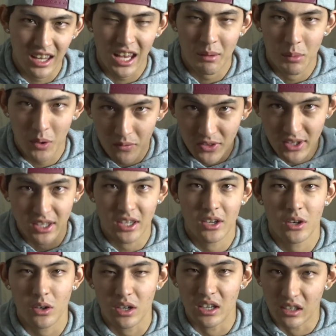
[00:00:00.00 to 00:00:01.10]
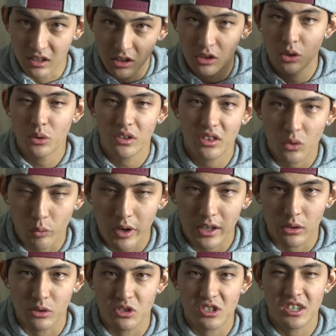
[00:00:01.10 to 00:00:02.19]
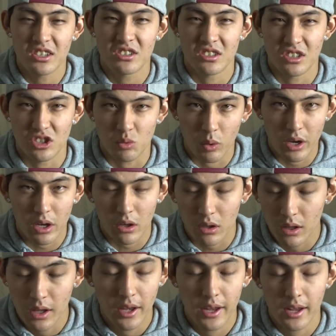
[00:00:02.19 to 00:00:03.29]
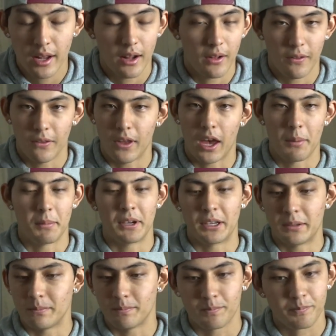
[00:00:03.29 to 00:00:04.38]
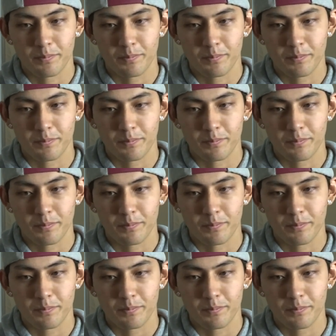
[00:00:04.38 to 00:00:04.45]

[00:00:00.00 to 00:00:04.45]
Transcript: game of the year, including the regular season as well. I mean,